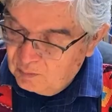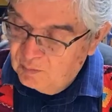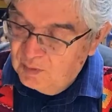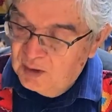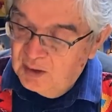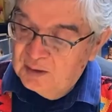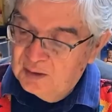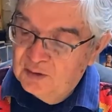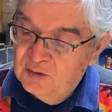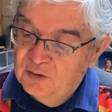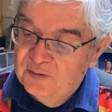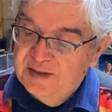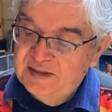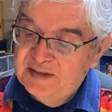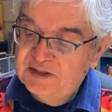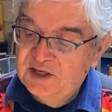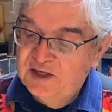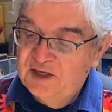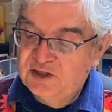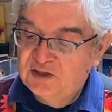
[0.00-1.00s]
Well,
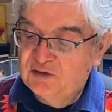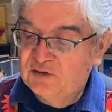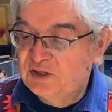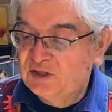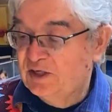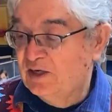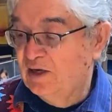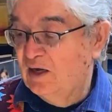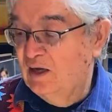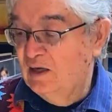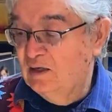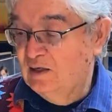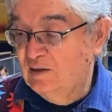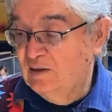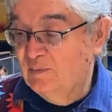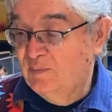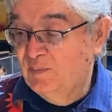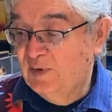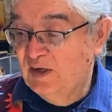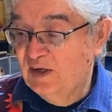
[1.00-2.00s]
green's an interesting color
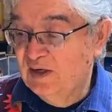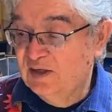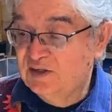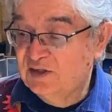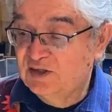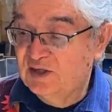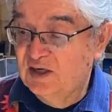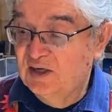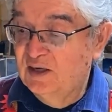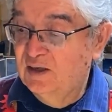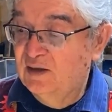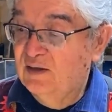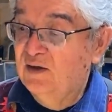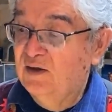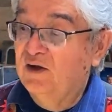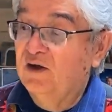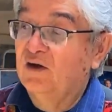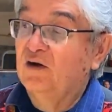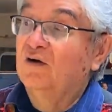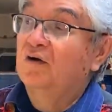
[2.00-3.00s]
because there
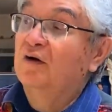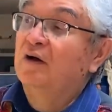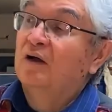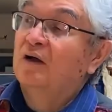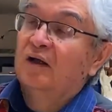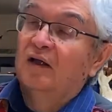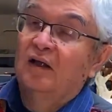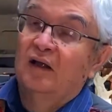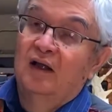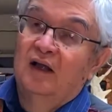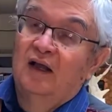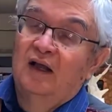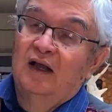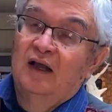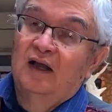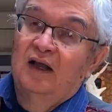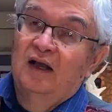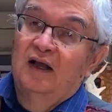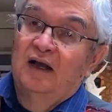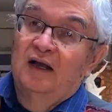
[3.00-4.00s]
you
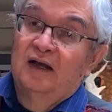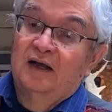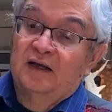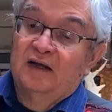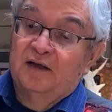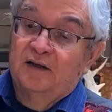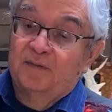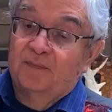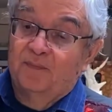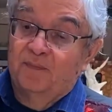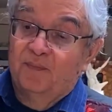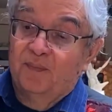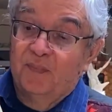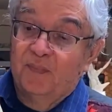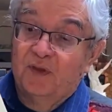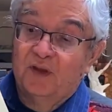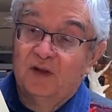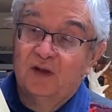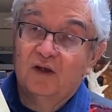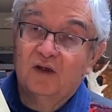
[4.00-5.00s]
go.
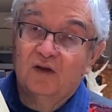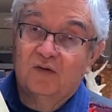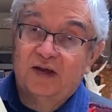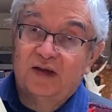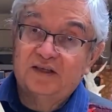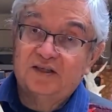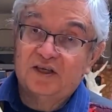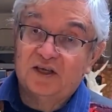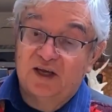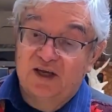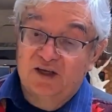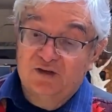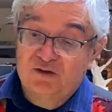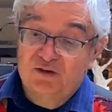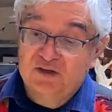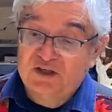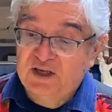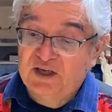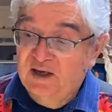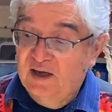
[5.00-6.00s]
Green's an
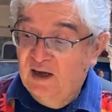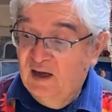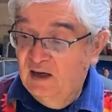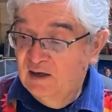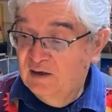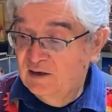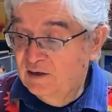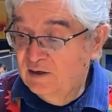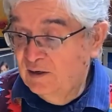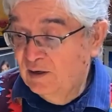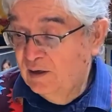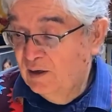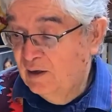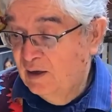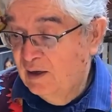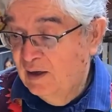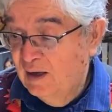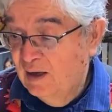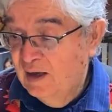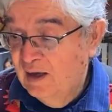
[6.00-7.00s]
interesting color
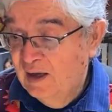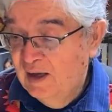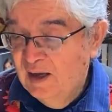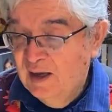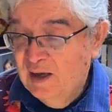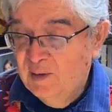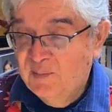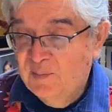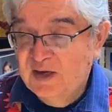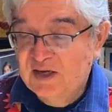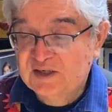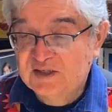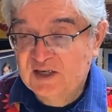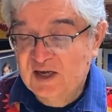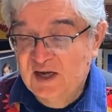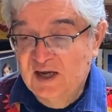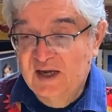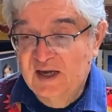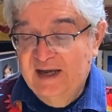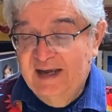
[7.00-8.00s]
because
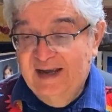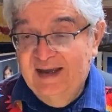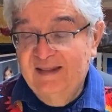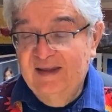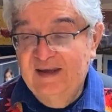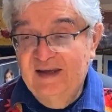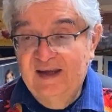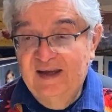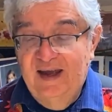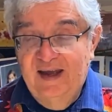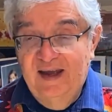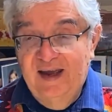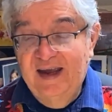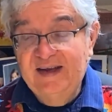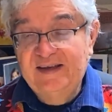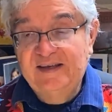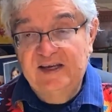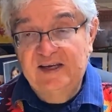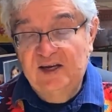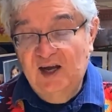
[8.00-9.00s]
in the
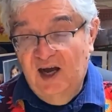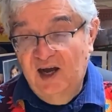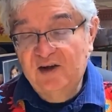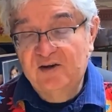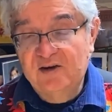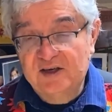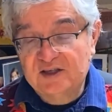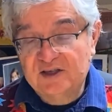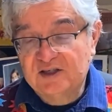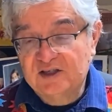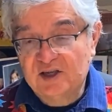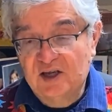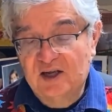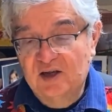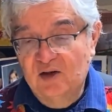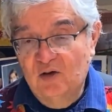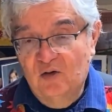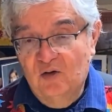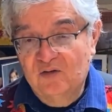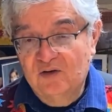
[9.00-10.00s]
1800s,
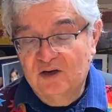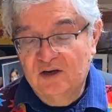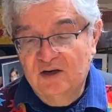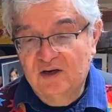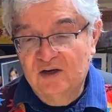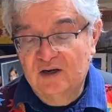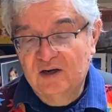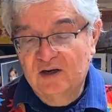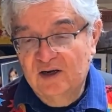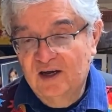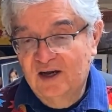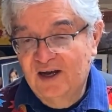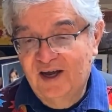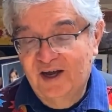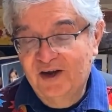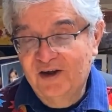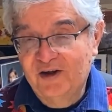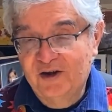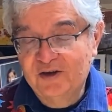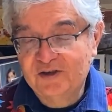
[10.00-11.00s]
over
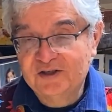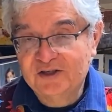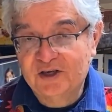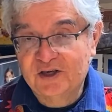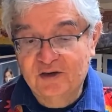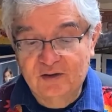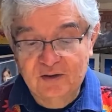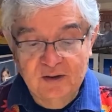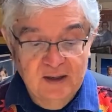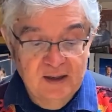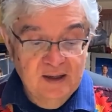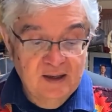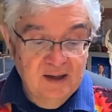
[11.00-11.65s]
100 years ago,